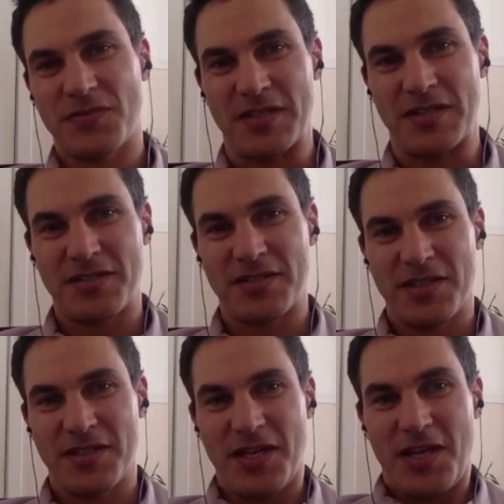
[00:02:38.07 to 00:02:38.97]
Right.
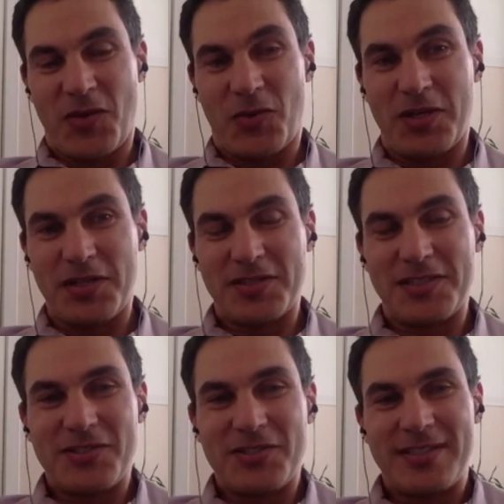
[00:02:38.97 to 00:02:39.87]
Well,
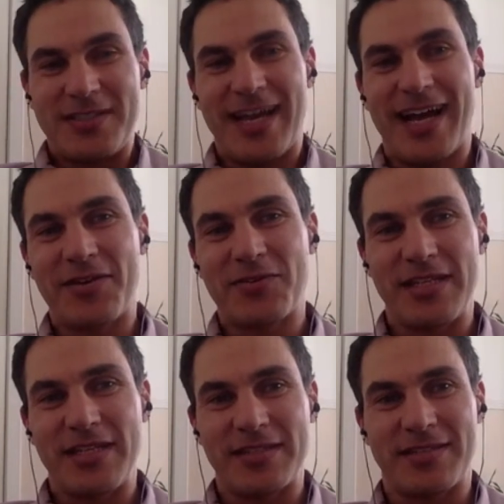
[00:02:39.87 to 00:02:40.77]
the
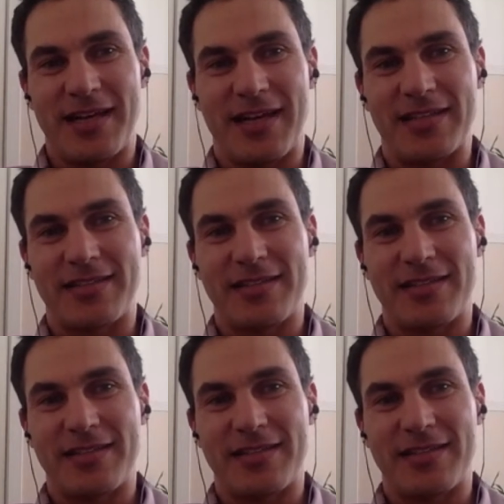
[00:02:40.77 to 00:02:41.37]
irony is that,